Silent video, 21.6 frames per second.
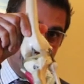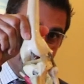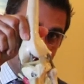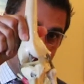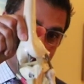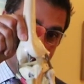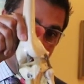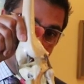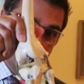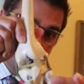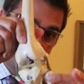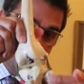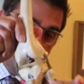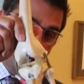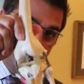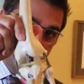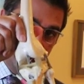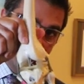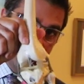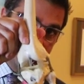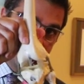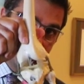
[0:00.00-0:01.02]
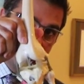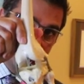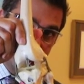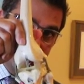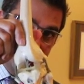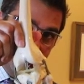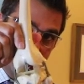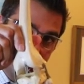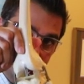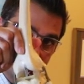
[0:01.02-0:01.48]
is fibula is on
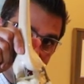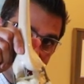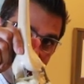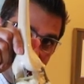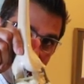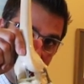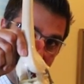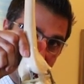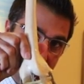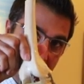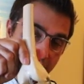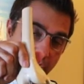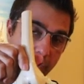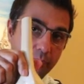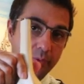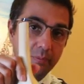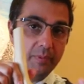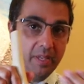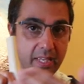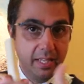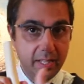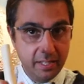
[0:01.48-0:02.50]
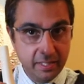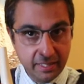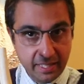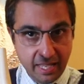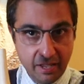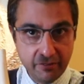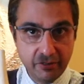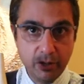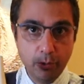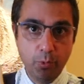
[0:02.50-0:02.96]
the outside. So in
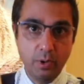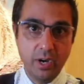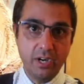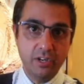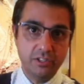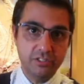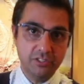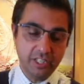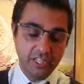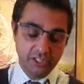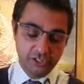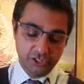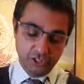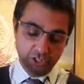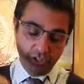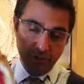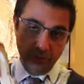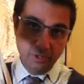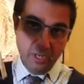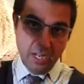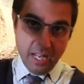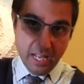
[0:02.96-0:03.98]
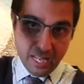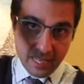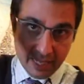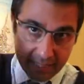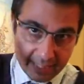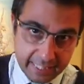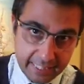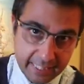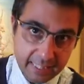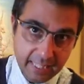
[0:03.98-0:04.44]
Kevin Ware's issue,
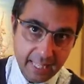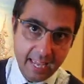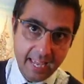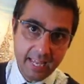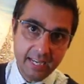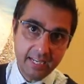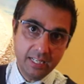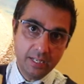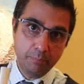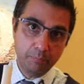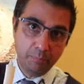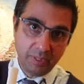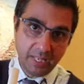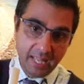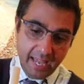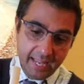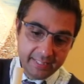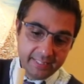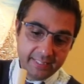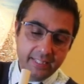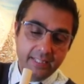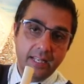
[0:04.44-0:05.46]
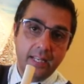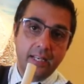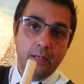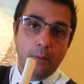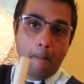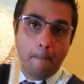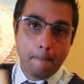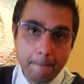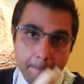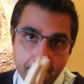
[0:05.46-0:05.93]
he landed, planted,
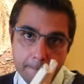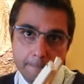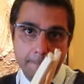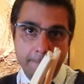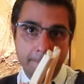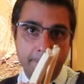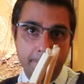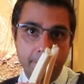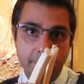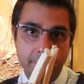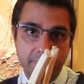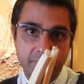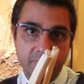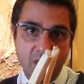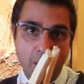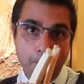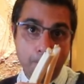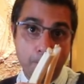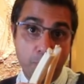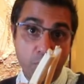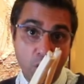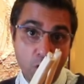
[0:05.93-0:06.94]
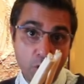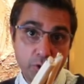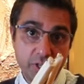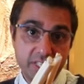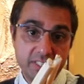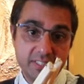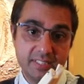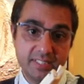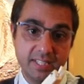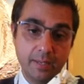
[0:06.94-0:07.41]
and
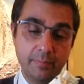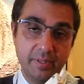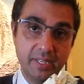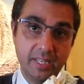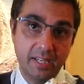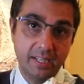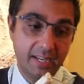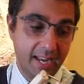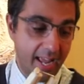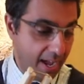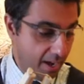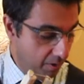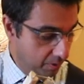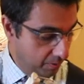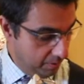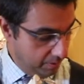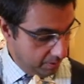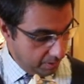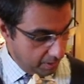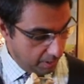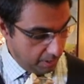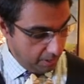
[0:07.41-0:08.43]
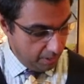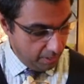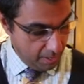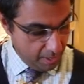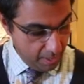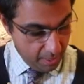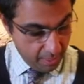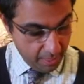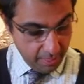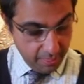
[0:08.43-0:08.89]
broke his tibia. Now,
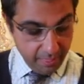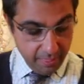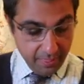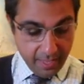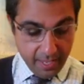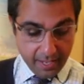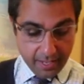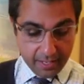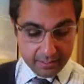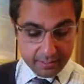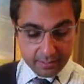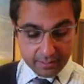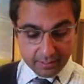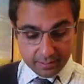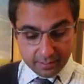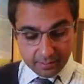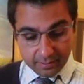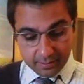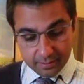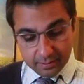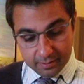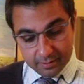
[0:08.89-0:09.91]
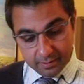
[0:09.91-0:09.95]
this